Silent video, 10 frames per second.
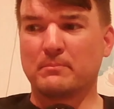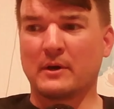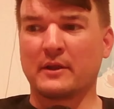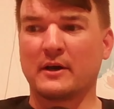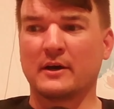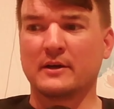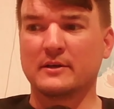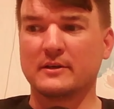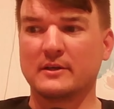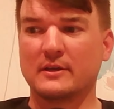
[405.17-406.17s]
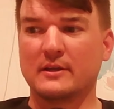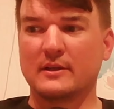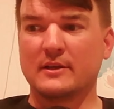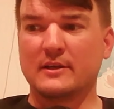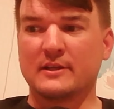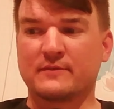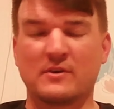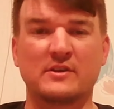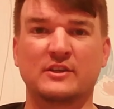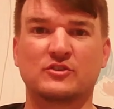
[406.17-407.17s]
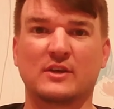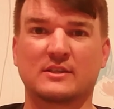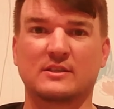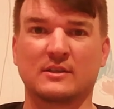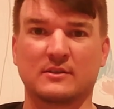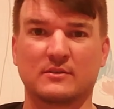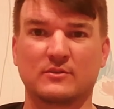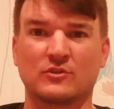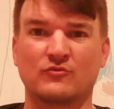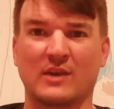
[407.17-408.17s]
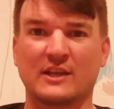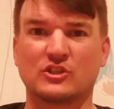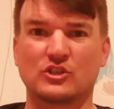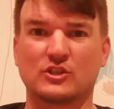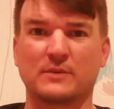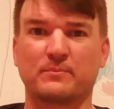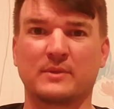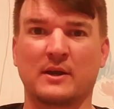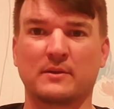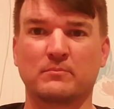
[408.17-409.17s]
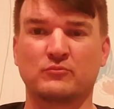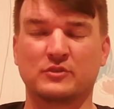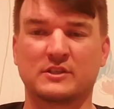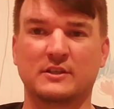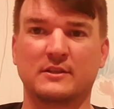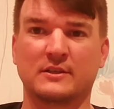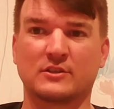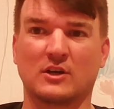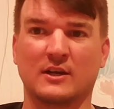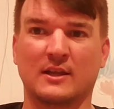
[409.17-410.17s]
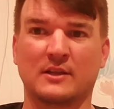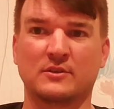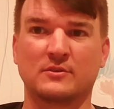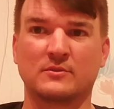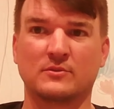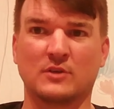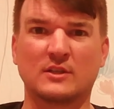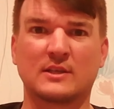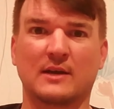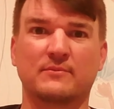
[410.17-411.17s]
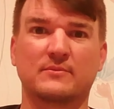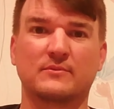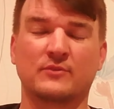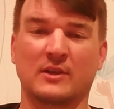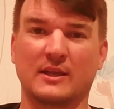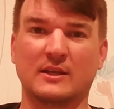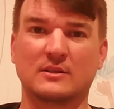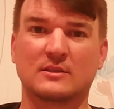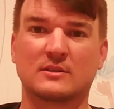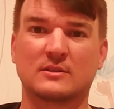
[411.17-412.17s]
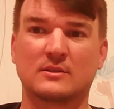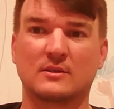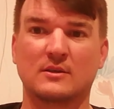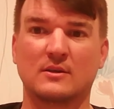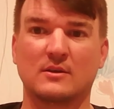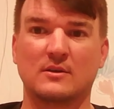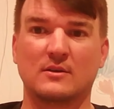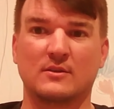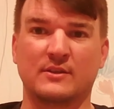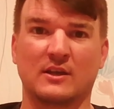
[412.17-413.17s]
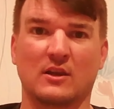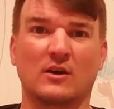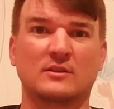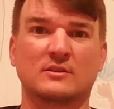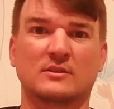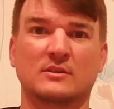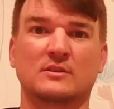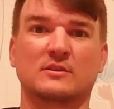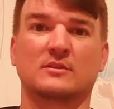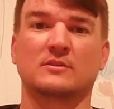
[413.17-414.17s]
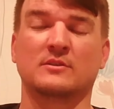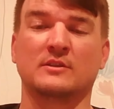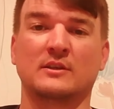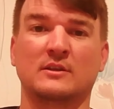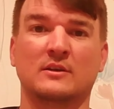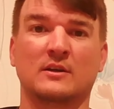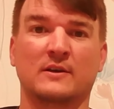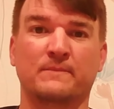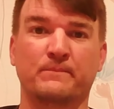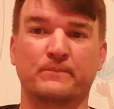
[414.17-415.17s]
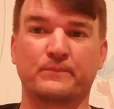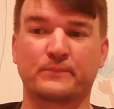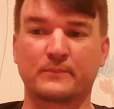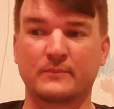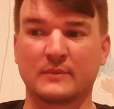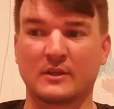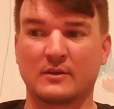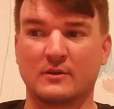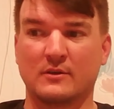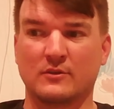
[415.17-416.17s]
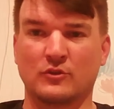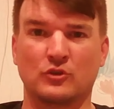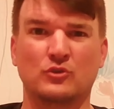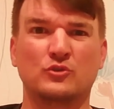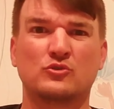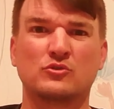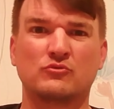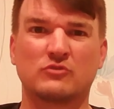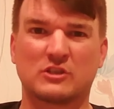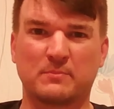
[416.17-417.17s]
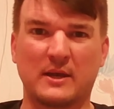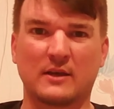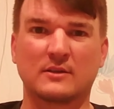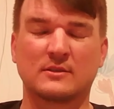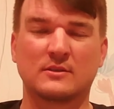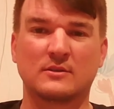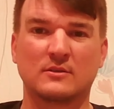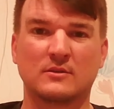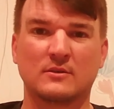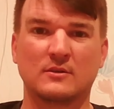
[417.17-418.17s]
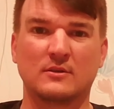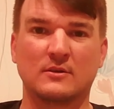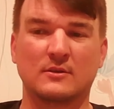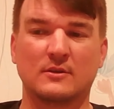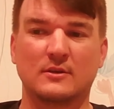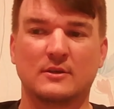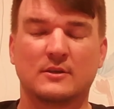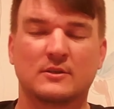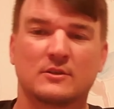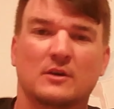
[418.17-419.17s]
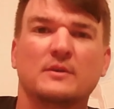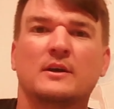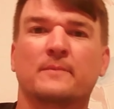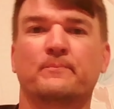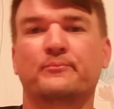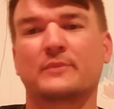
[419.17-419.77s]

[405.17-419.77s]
But it's very interesting the relationship that Britain and Thailand does have, the links, the alliances, the mutual respect. So yeah,